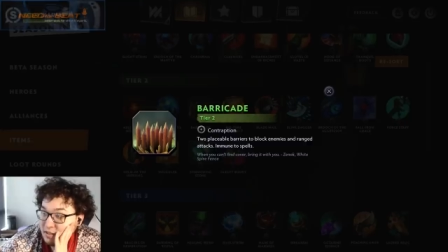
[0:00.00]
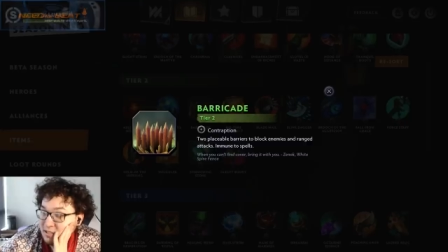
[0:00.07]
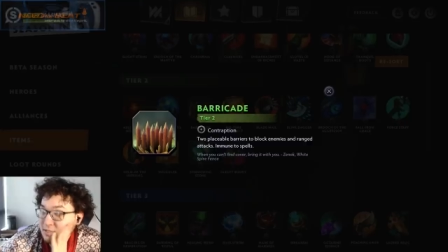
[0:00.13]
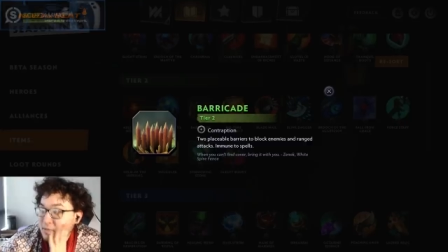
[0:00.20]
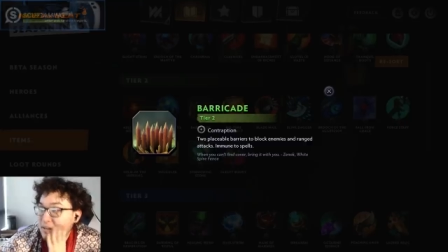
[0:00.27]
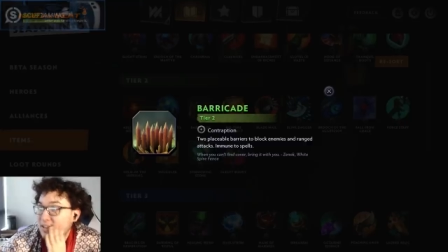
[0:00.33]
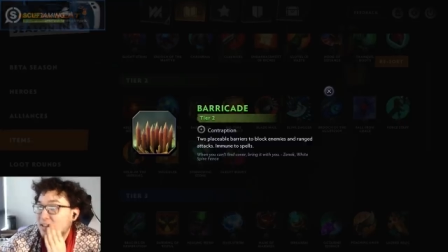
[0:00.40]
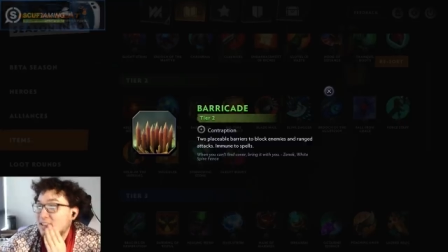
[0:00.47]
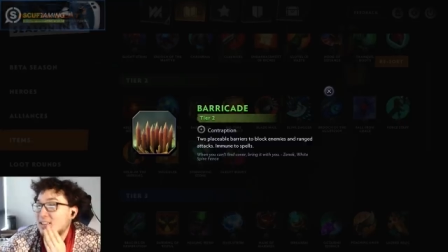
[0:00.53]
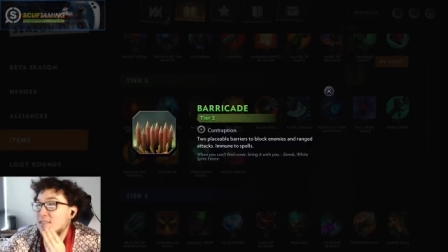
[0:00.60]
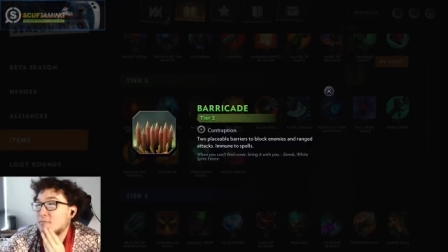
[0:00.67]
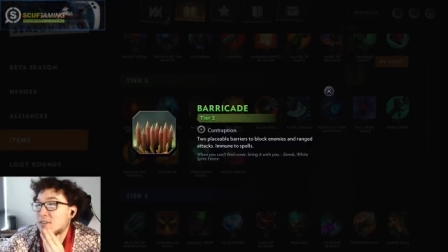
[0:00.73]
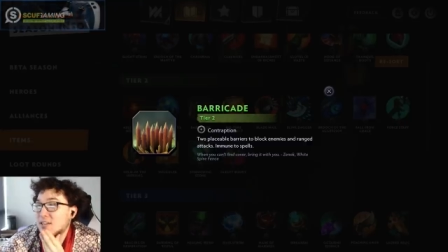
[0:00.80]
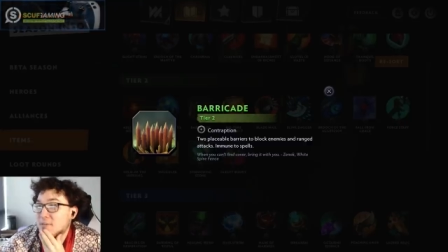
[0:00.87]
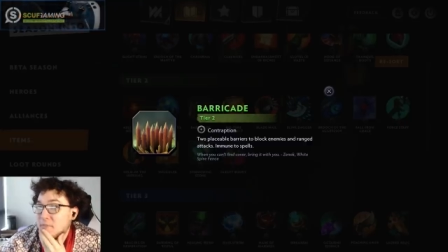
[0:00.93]
Depending on how they
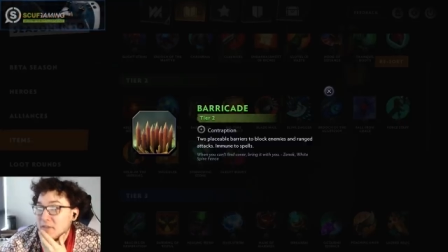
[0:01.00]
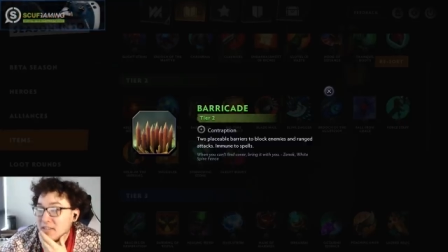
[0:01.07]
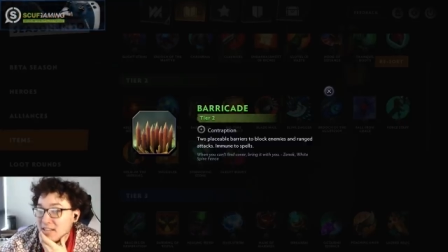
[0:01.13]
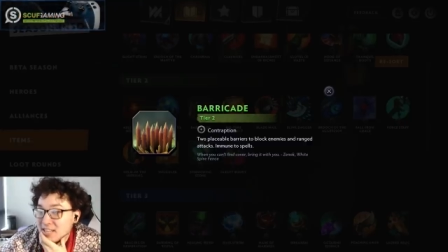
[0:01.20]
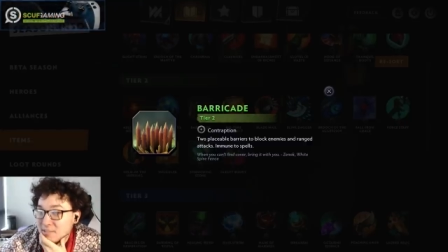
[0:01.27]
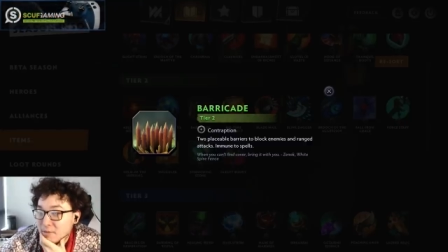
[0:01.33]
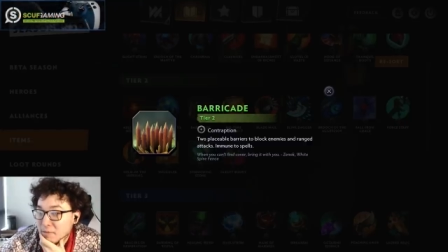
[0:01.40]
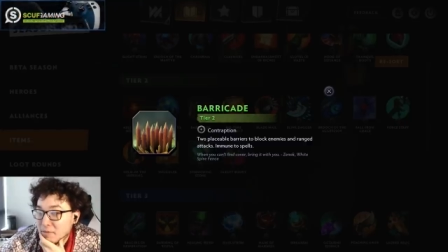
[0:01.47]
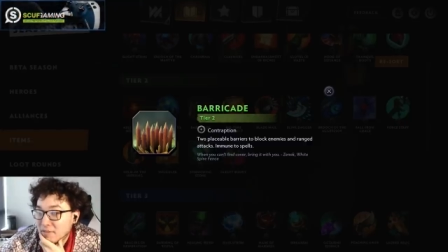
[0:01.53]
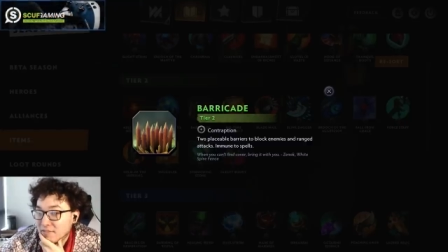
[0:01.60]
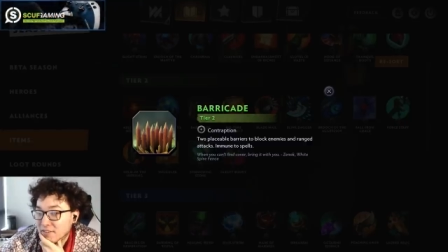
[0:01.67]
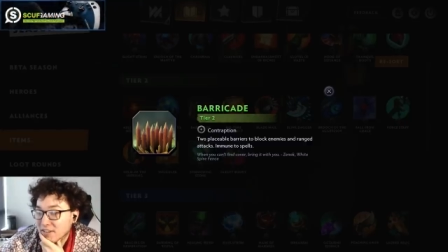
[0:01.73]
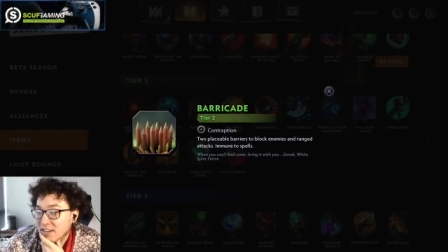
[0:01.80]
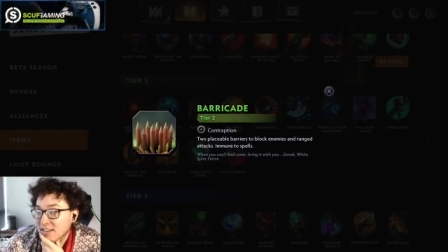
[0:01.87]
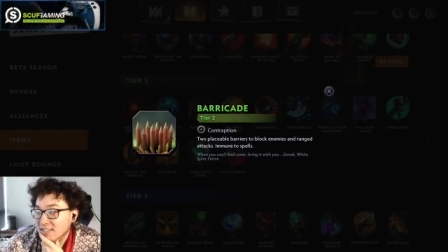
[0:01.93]
work, barricades might be a
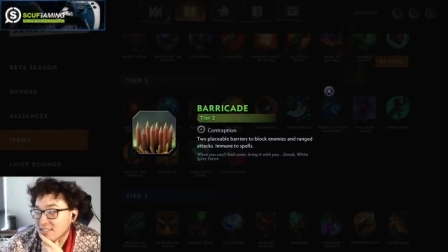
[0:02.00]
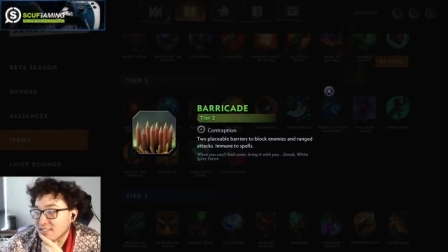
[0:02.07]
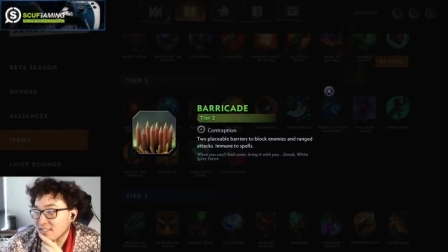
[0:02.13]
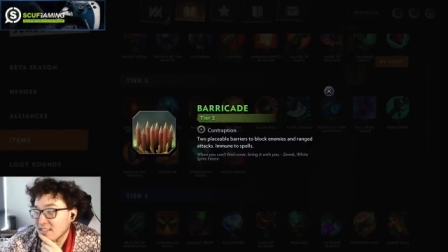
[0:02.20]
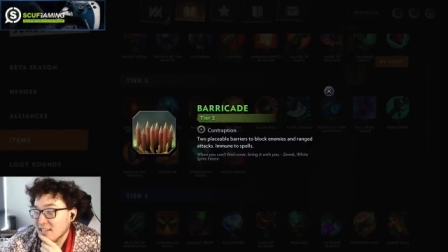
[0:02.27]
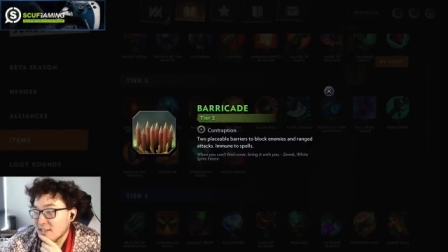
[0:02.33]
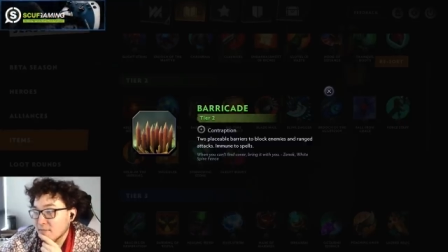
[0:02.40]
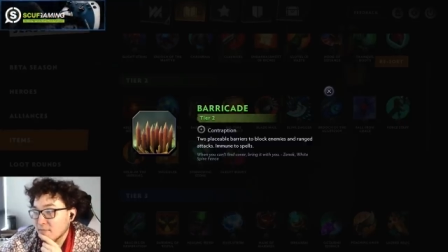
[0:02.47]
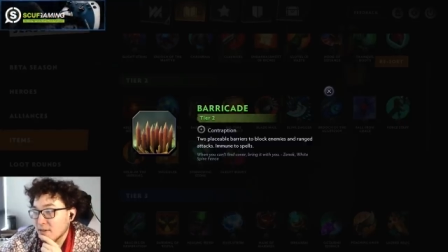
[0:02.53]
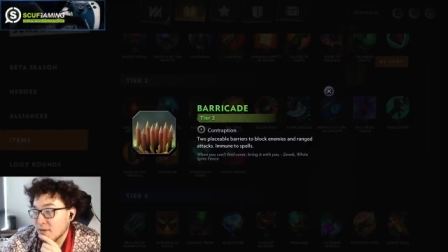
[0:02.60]
very high skill cap.